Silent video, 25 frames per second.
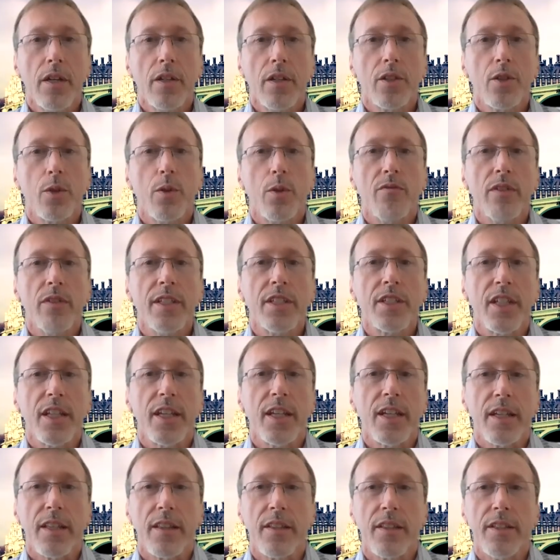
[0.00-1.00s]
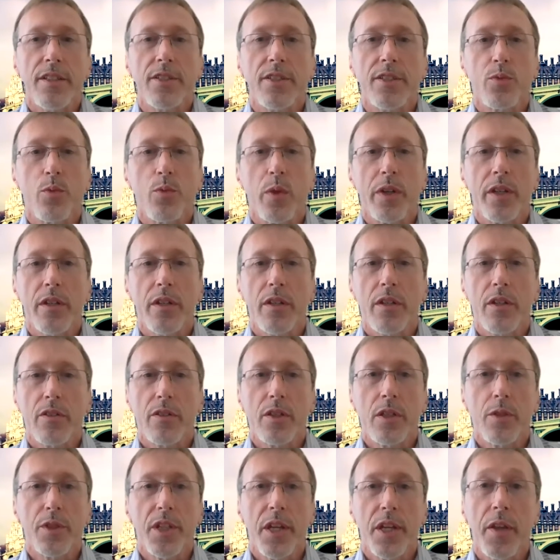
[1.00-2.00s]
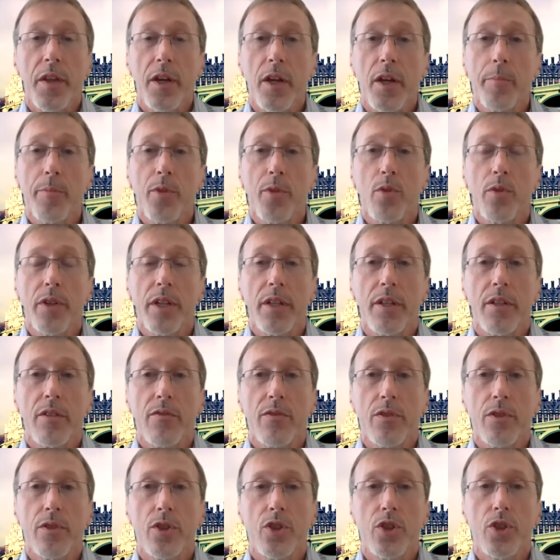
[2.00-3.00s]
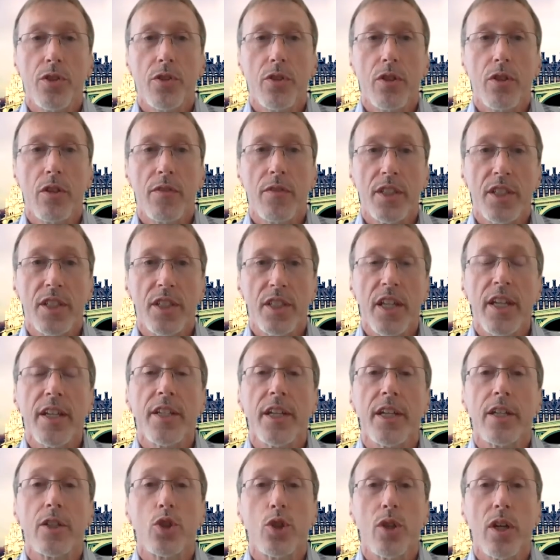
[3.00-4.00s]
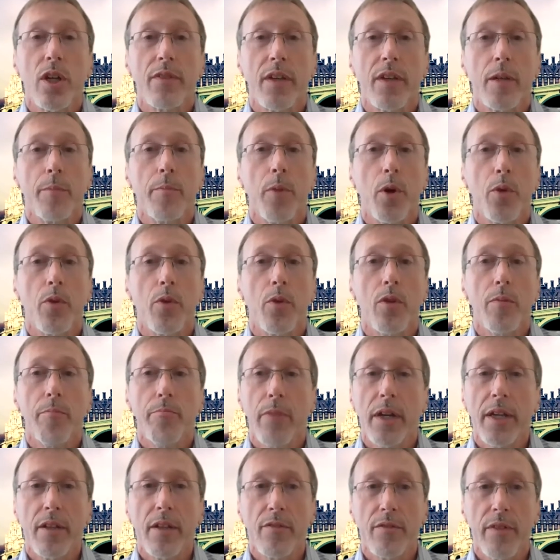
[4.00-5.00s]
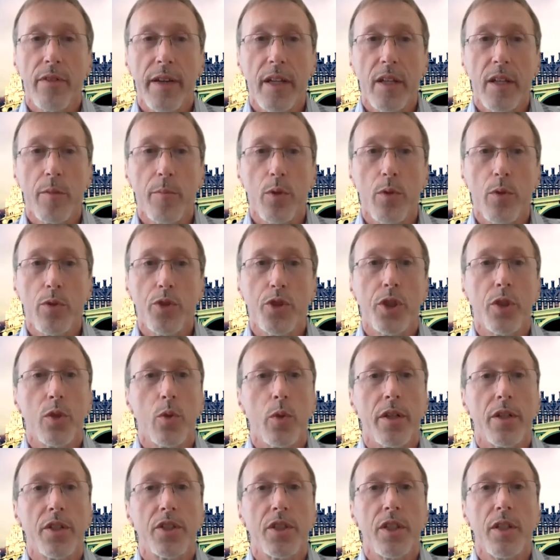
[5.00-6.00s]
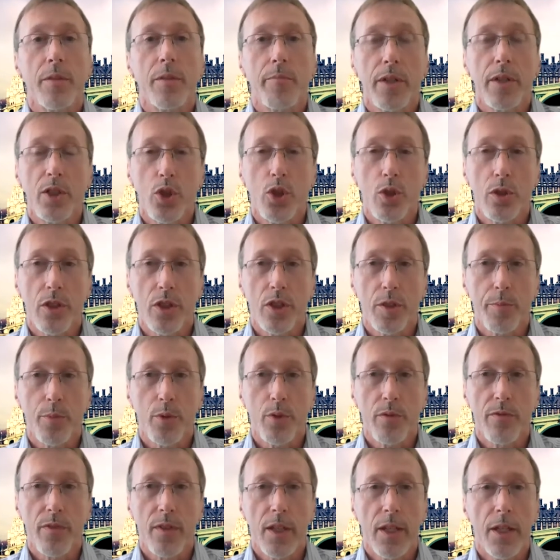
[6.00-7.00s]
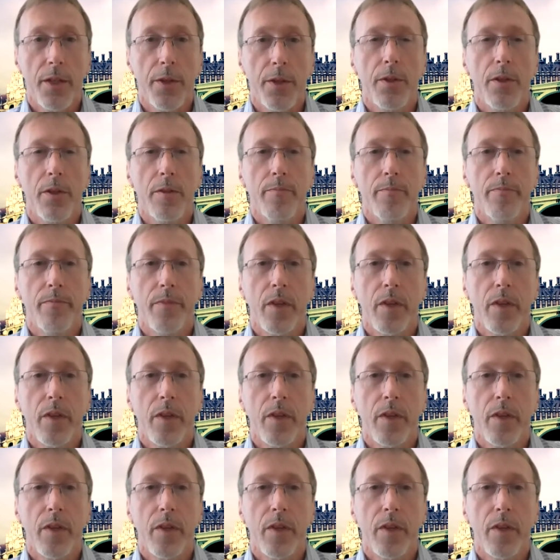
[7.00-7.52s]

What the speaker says: To investigate this, we are using an upgraded version of a static traffic model made available to us by Transport for London.